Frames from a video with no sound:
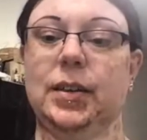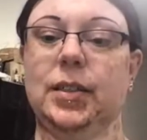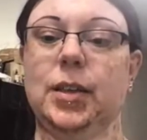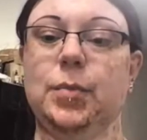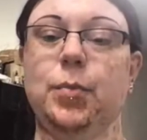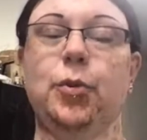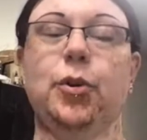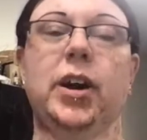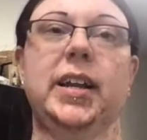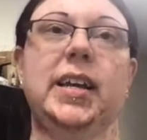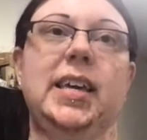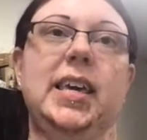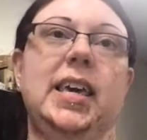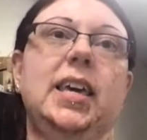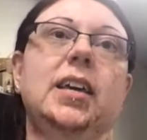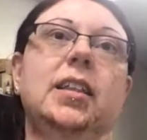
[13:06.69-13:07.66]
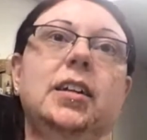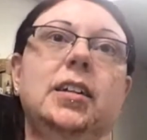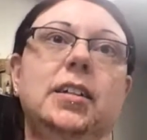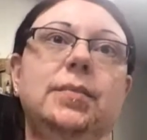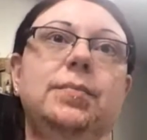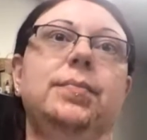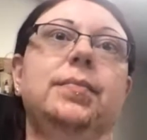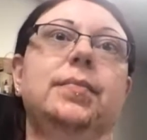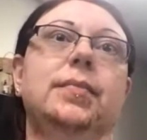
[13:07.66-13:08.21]
The pranic
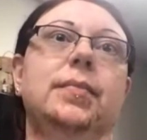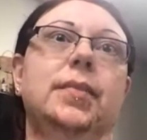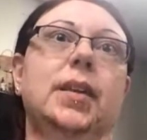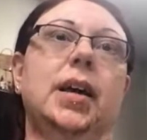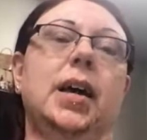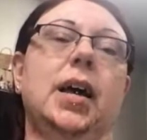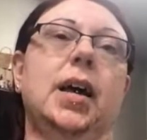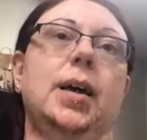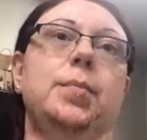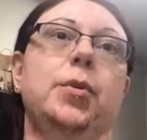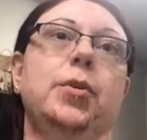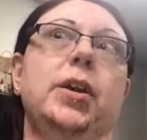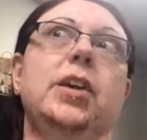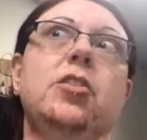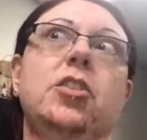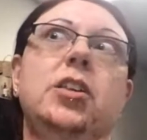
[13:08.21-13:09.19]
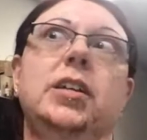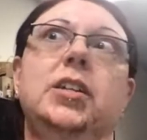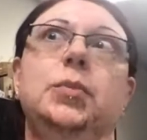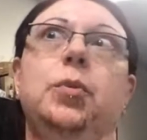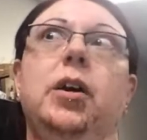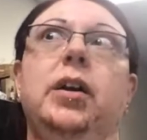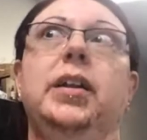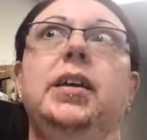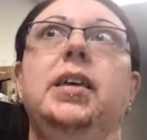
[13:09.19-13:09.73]
healer. Maria, she does
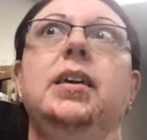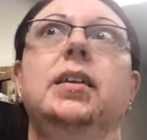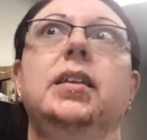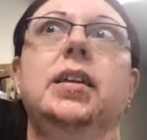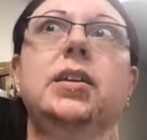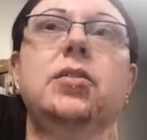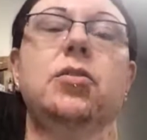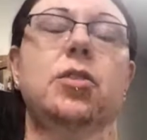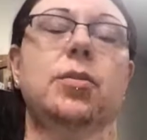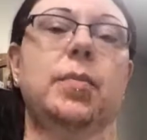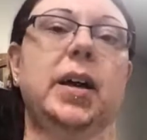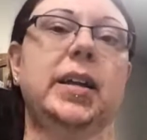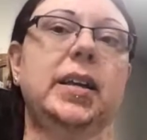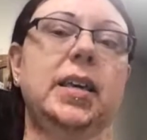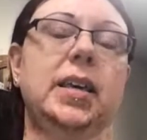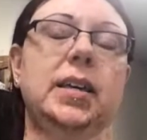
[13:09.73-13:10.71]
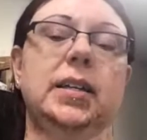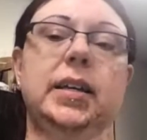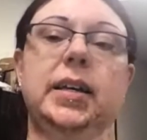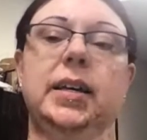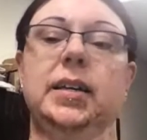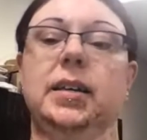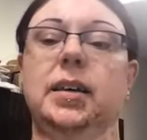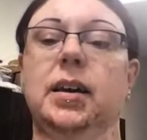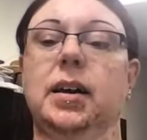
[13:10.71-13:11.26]
pranic healing, shamanic
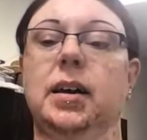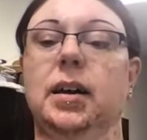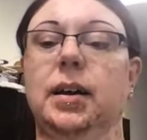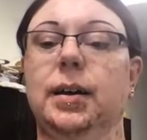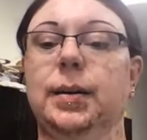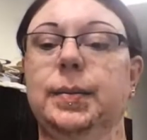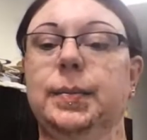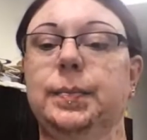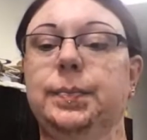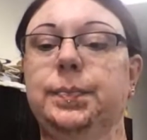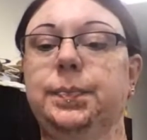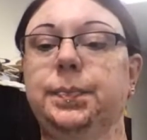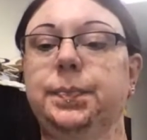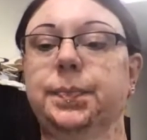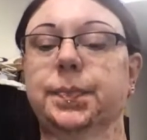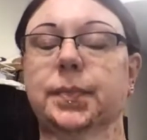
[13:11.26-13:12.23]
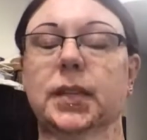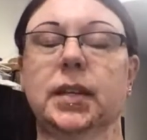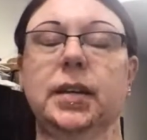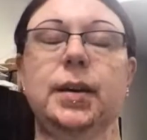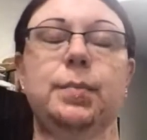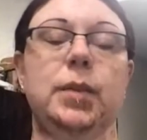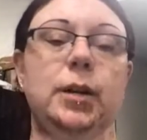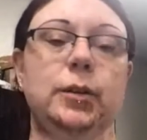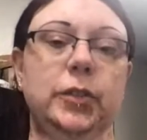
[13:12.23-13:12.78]
healing,
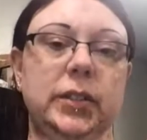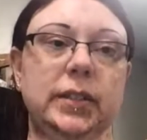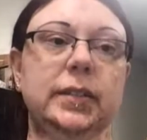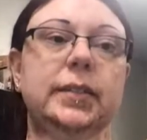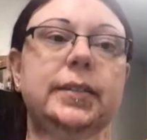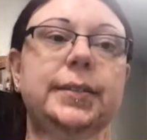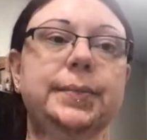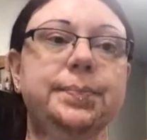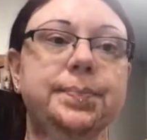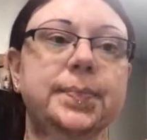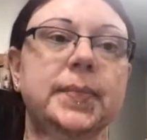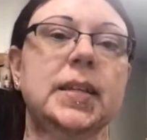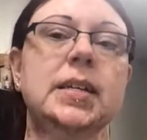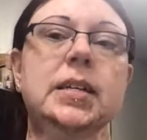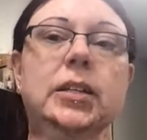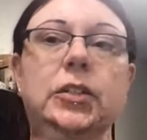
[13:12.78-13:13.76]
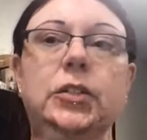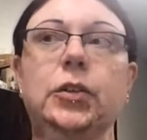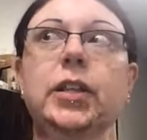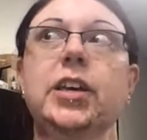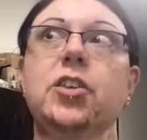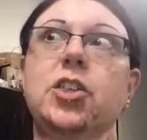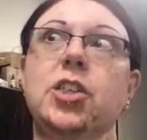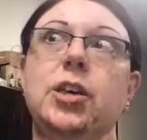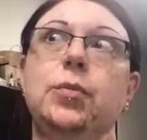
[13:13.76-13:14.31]
hypnosis. So like
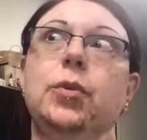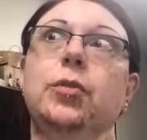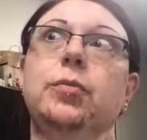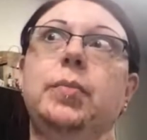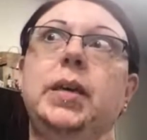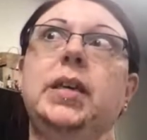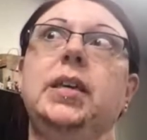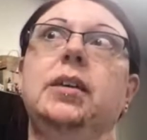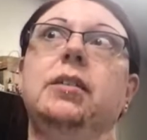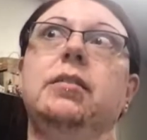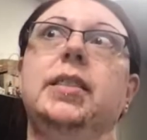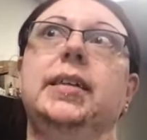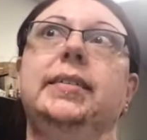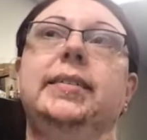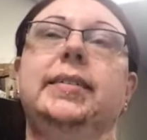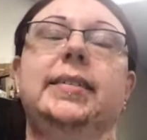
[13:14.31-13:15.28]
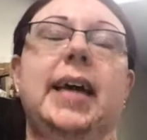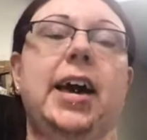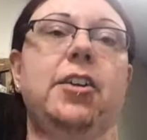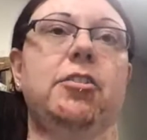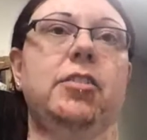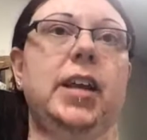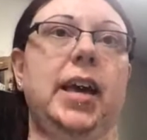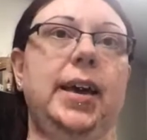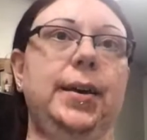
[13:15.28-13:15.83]
she will be here this
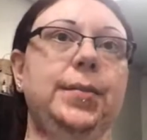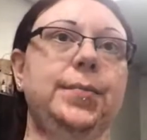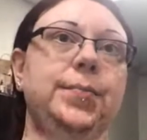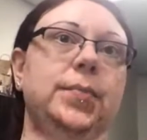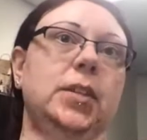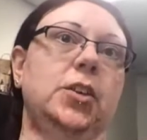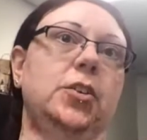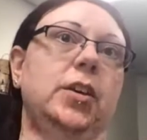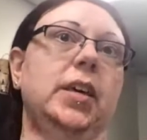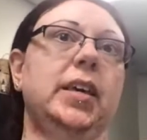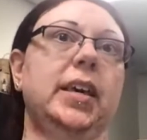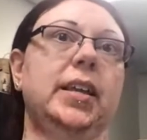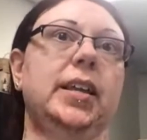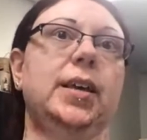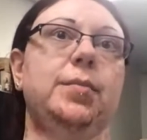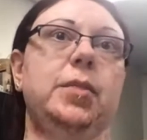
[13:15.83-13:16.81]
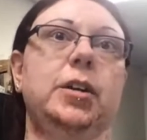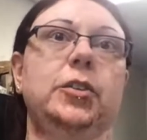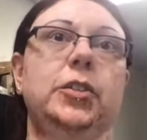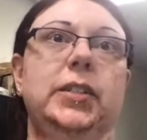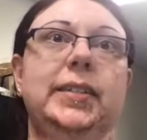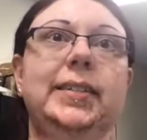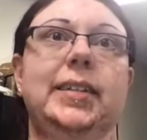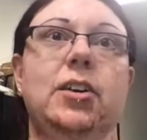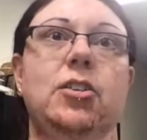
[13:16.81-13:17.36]
Saturday. You can get
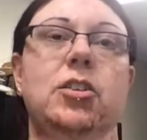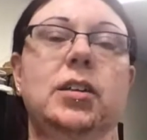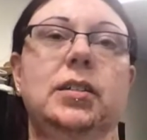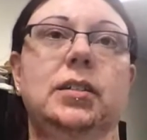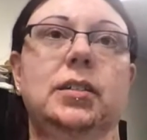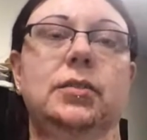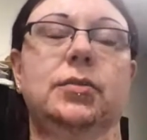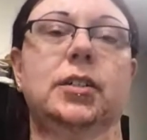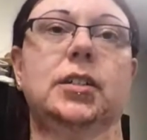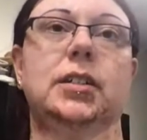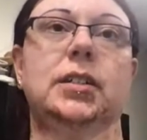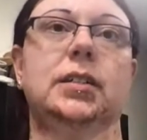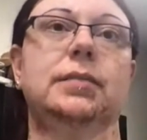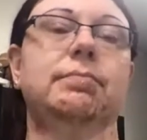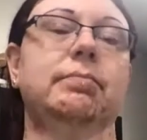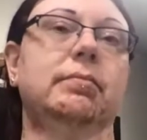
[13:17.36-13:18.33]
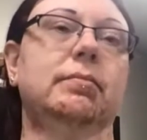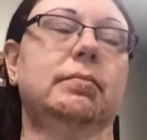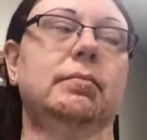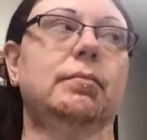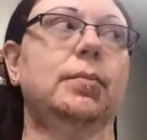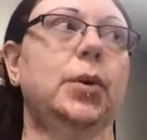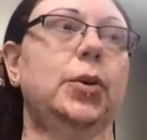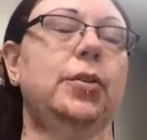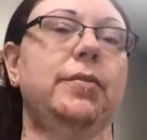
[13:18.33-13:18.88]
hypnosis sessions for
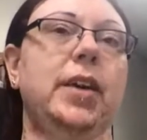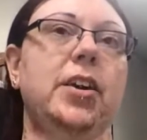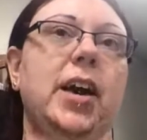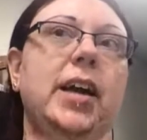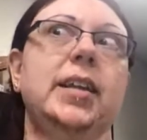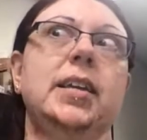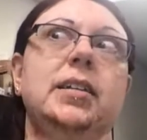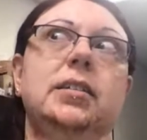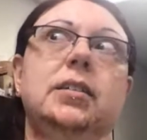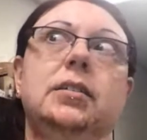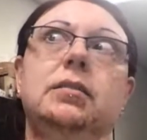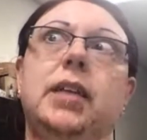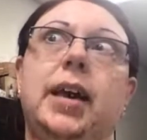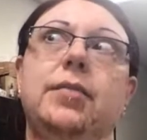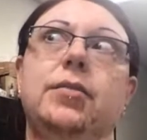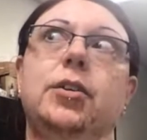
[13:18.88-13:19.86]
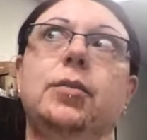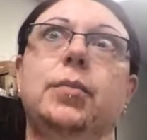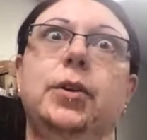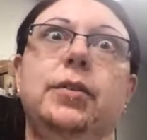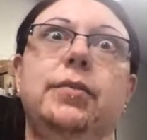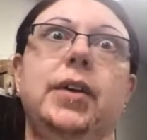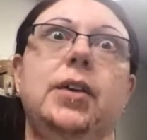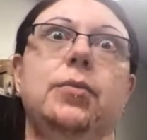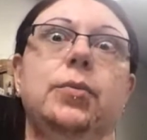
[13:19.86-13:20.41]
motivate. I need to have her
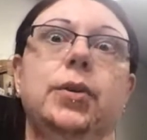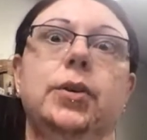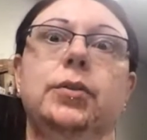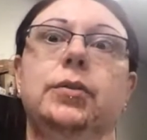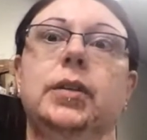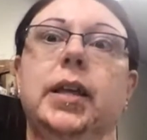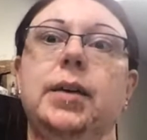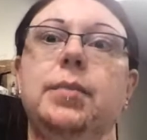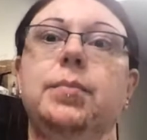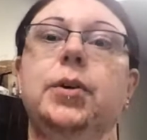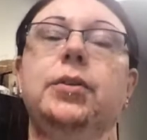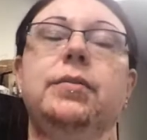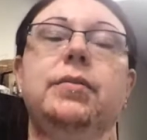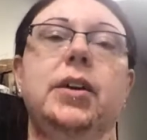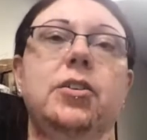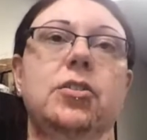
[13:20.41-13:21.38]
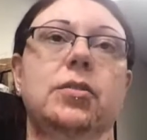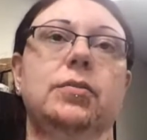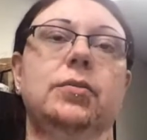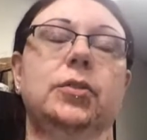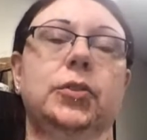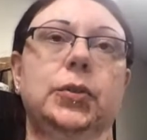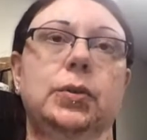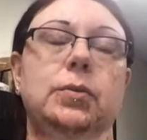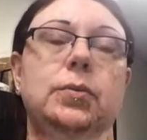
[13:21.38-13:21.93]
motivate Rune, like motivation
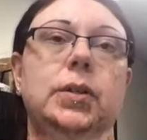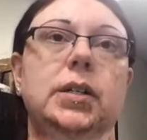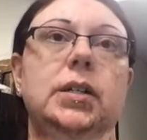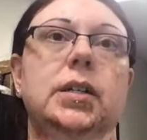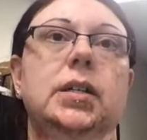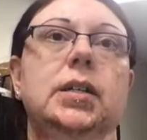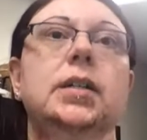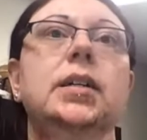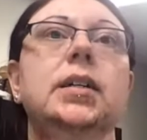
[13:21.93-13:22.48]
for schoolwork,